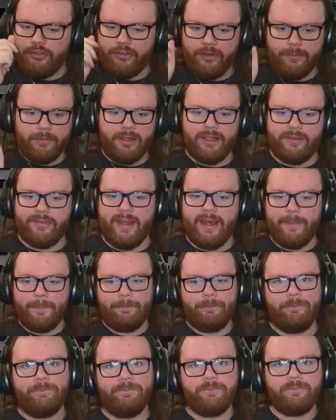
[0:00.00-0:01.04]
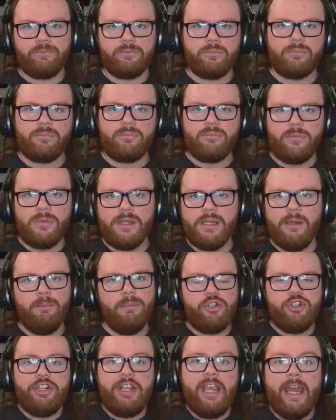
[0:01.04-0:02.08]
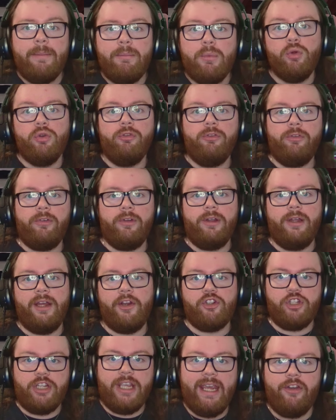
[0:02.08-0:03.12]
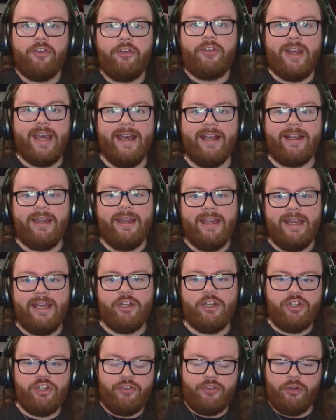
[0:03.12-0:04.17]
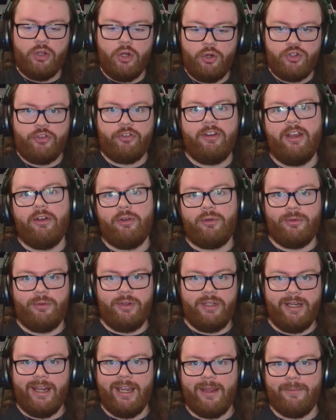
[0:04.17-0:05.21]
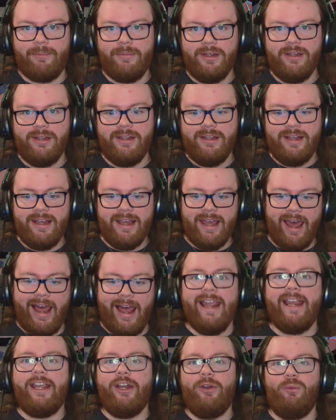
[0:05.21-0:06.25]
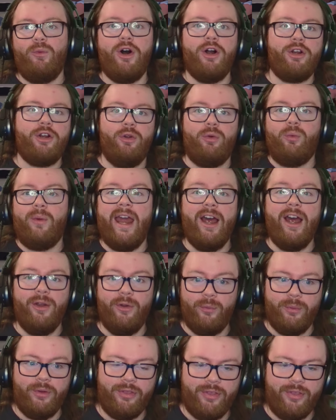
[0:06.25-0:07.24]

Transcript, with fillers: something like that? But she can't move, she can't attack, and she's the largest character in the game. I can walk around with